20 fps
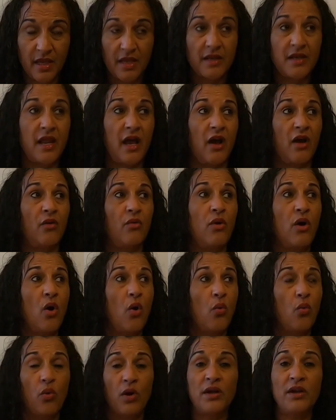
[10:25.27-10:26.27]
Now,
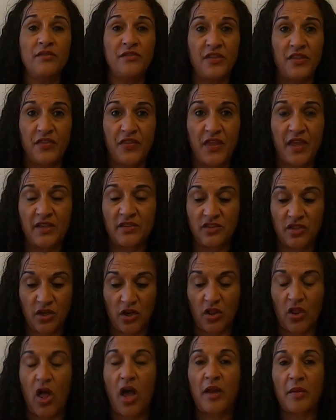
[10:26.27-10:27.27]
one of the things that
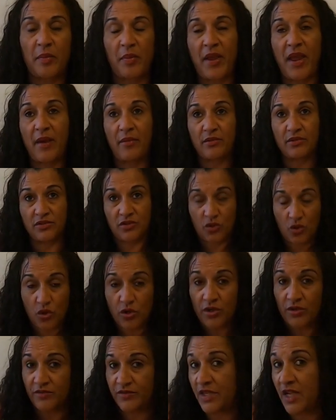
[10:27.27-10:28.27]
a lot of parents
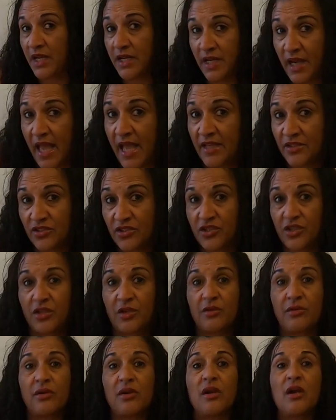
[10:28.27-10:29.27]
could have done last
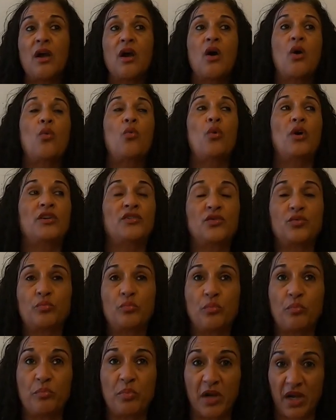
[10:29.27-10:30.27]
year was,
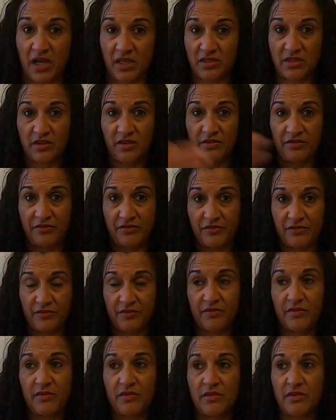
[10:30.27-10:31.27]
because of
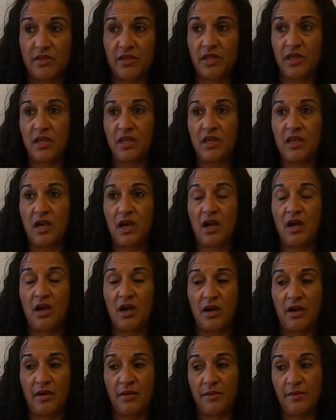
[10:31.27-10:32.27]
the
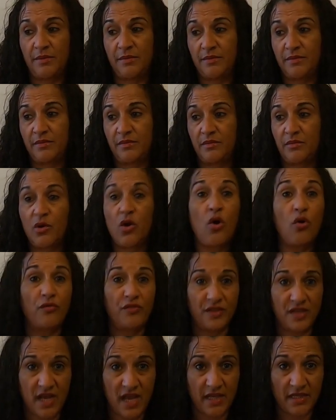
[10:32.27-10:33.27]

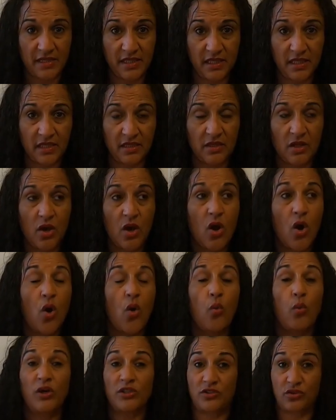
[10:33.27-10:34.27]
COVID-19,
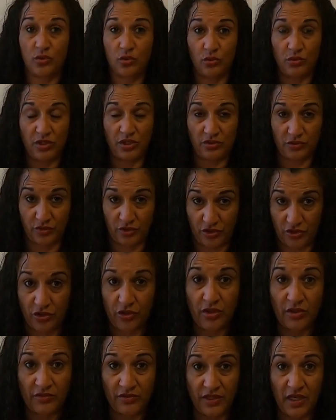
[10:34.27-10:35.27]
what school districts
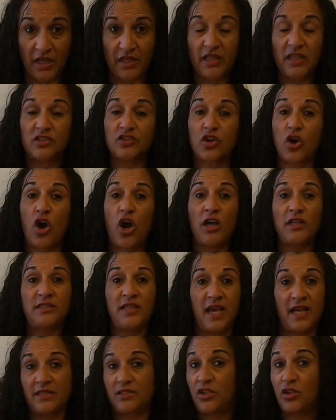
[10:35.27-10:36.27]
should have done is
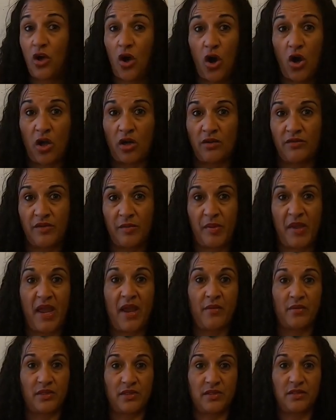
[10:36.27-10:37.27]
contacted all of the
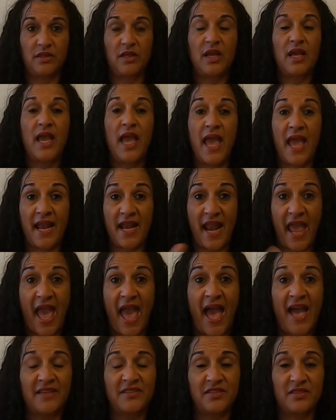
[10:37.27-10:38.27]
parents and
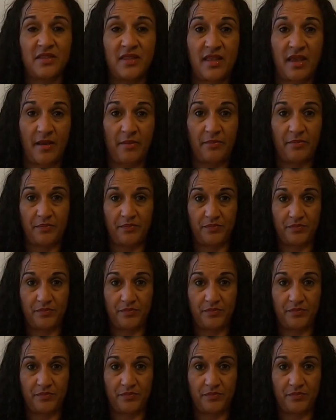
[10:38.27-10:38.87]
asked them,